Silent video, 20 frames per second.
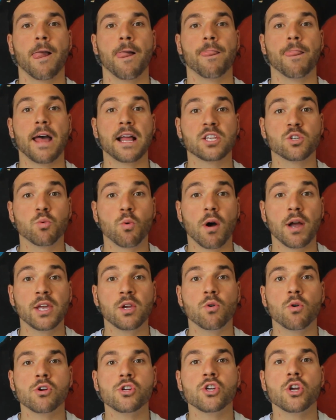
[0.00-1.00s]
That's why
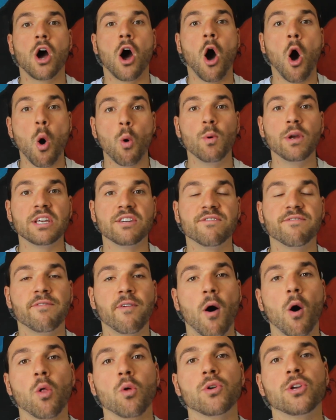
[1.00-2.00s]
you always
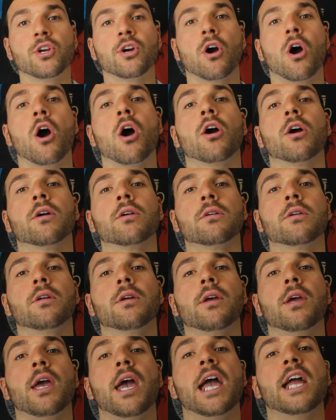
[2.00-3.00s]
follow your heart
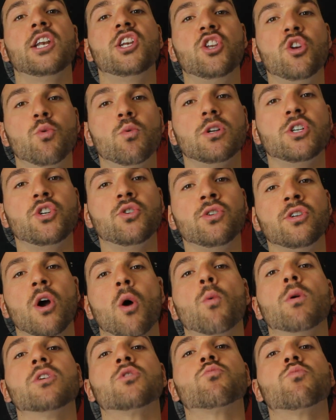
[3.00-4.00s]
and do what you
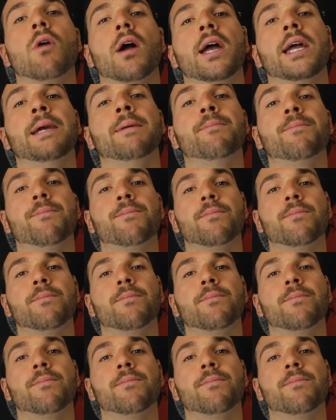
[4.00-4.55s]
know is right.